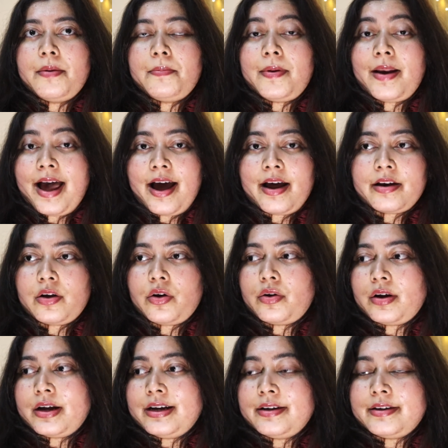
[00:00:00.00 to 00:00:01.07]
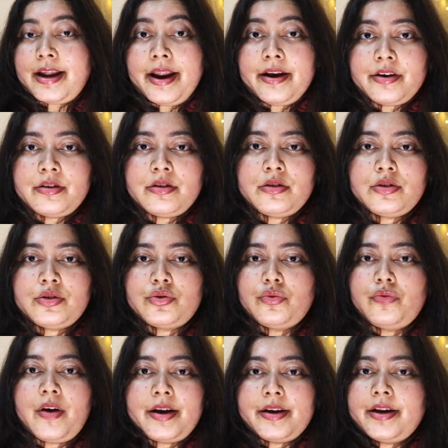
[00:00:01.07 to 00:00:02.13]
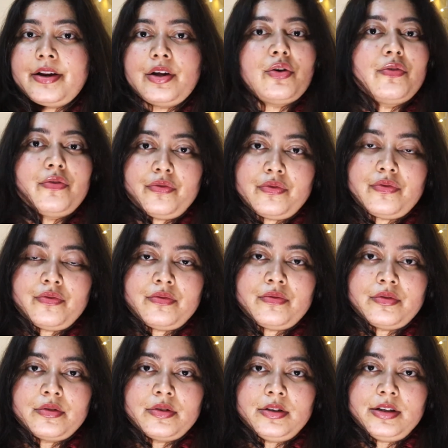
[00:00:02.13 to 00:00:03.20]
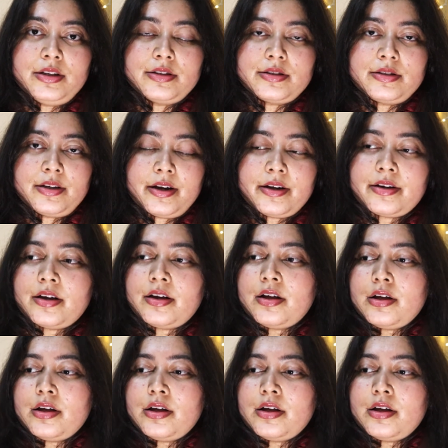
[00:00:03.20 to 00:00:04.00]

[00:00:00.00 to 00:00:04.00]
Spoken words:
plan or intend to find any of these, right?